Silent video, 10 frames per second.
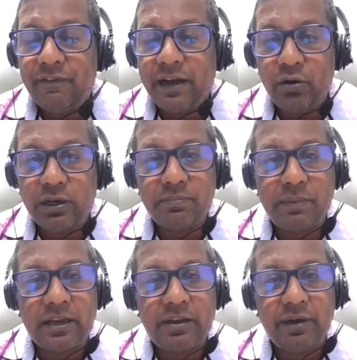if I look at
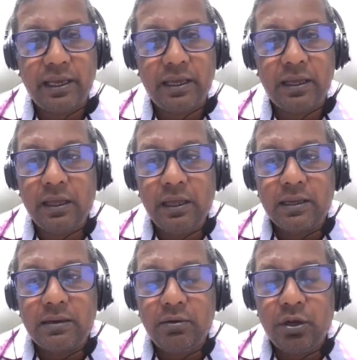my career,
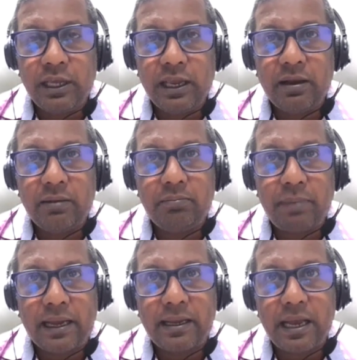looking
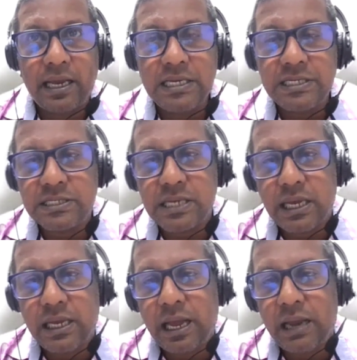back
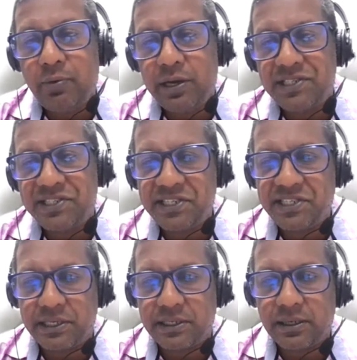as a library
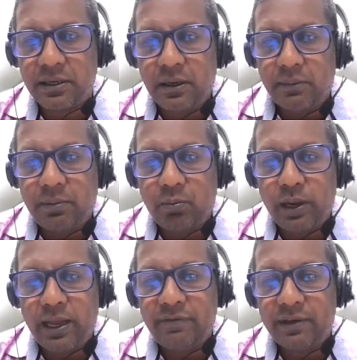assistant, from
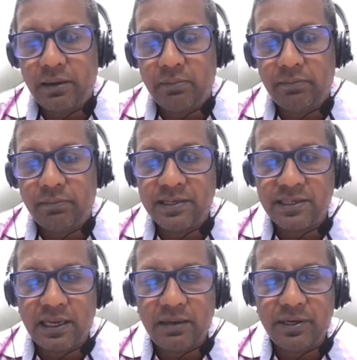where I've come
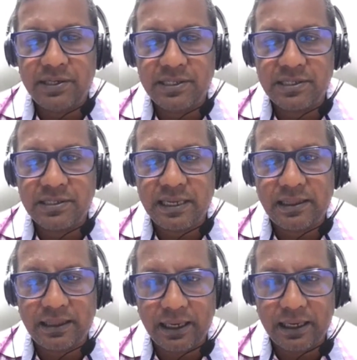as a library assistant, I
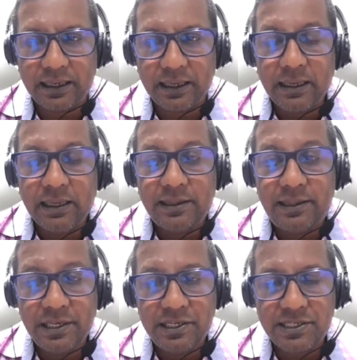think
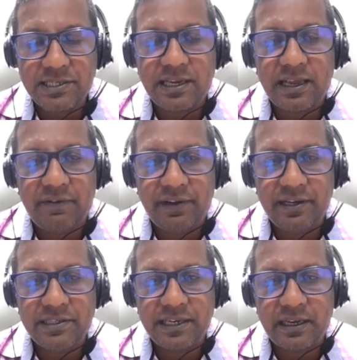this is
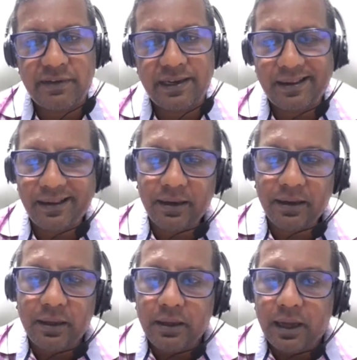evidence enough. And I
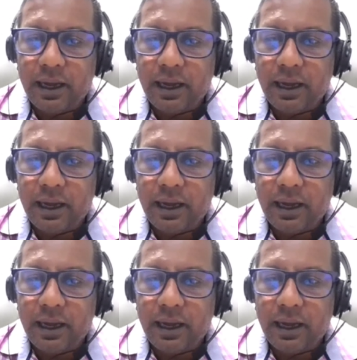think